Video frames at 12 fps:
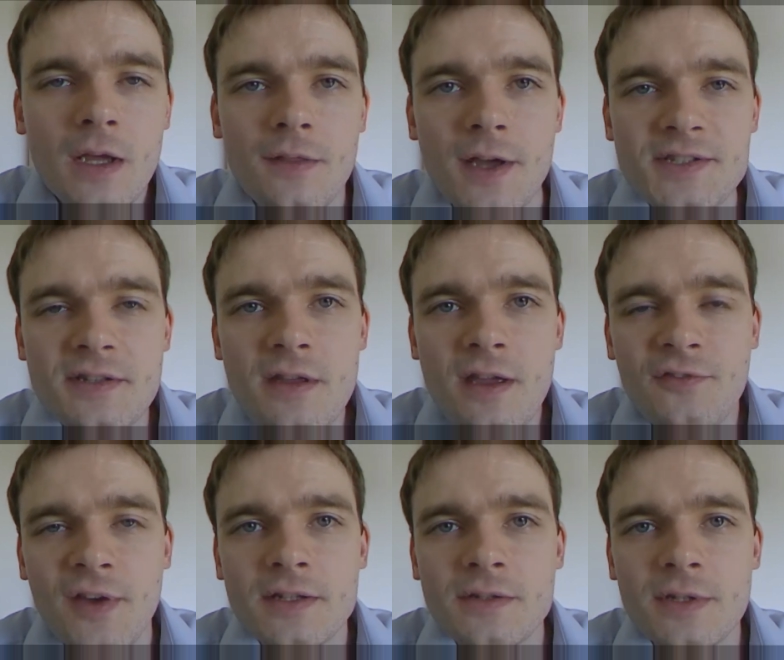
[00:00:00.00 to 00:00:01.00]
Thus the
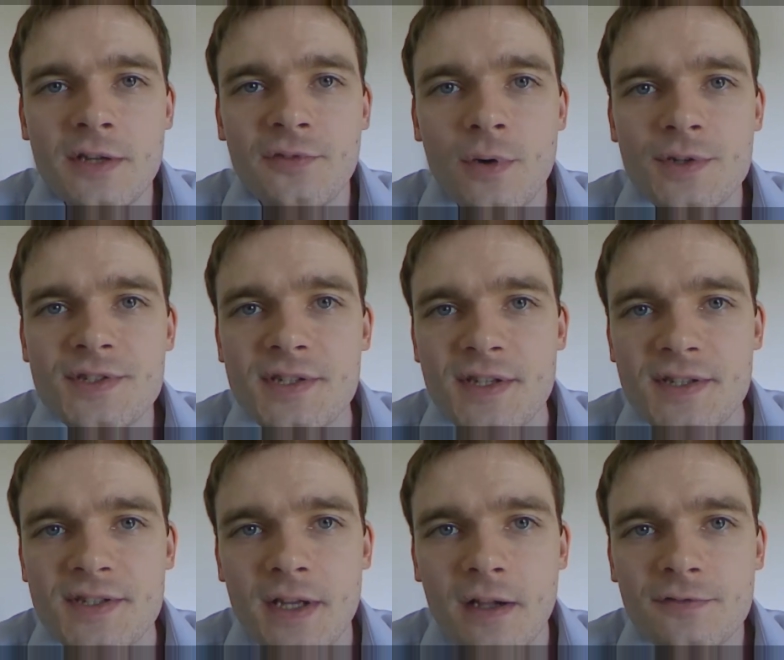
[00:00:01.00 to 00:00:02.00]
effect reinforces
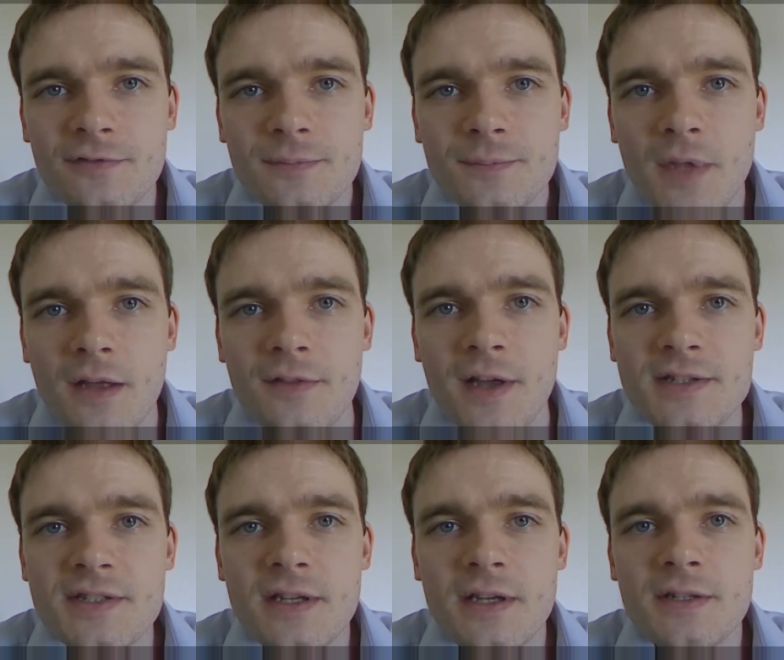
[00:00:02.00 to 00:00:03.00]
itself.
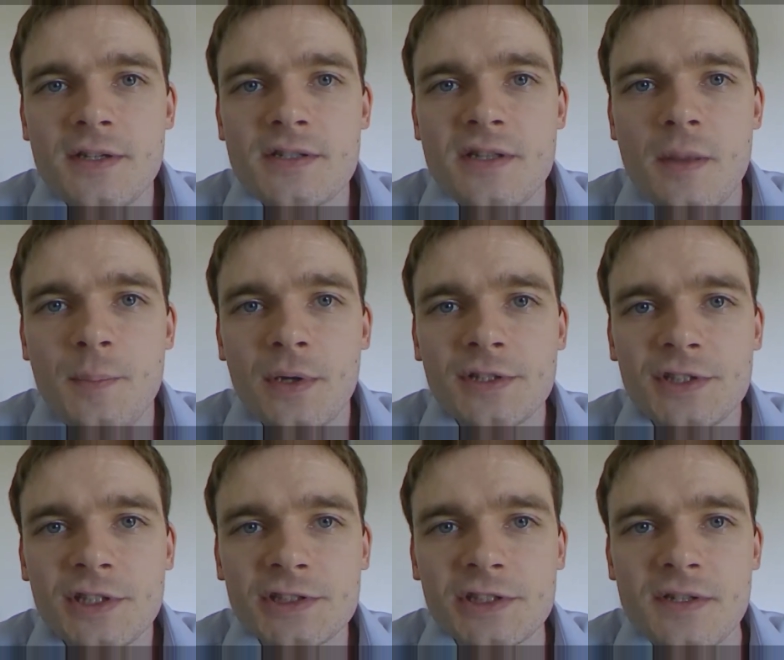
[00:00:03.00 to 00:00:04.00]
Thus it is the
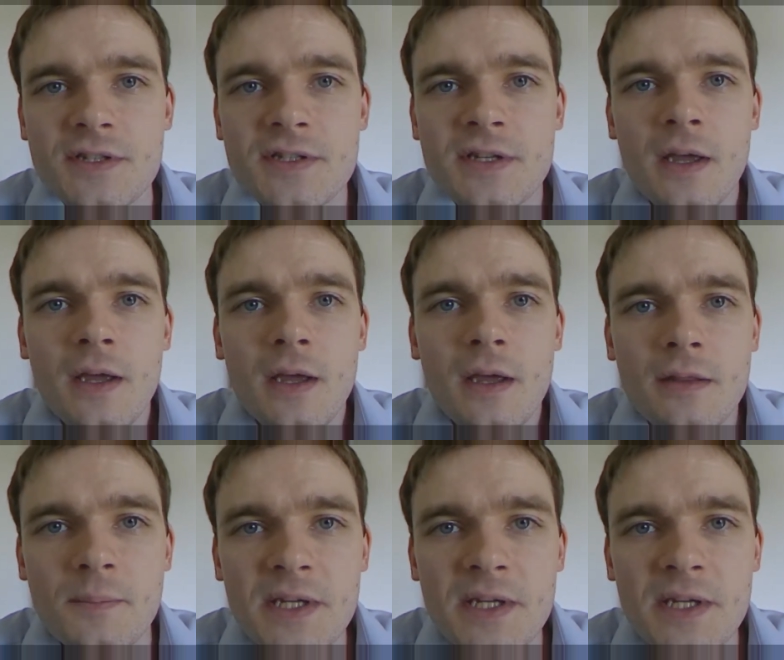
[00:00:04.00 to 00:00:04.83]
politicians, the